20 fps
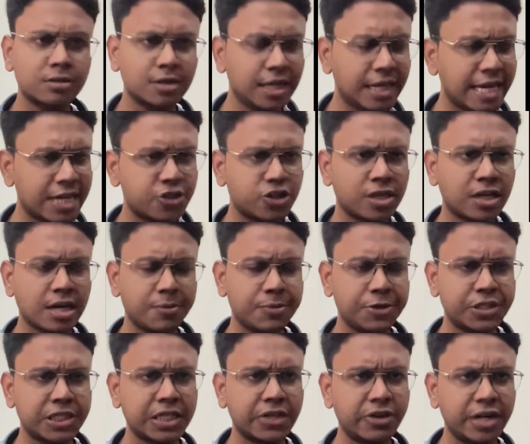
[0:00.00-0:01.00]
election
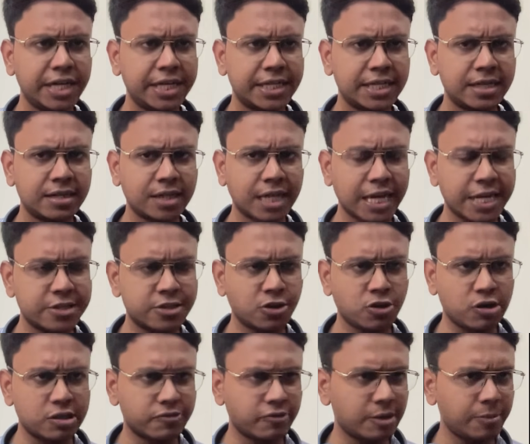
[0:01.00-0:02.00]
commission related case
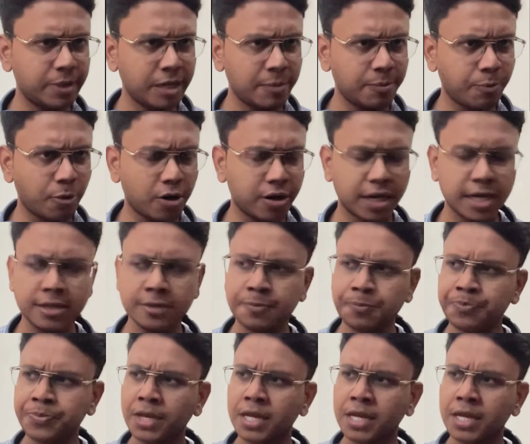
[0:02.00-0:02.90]
laws will be important.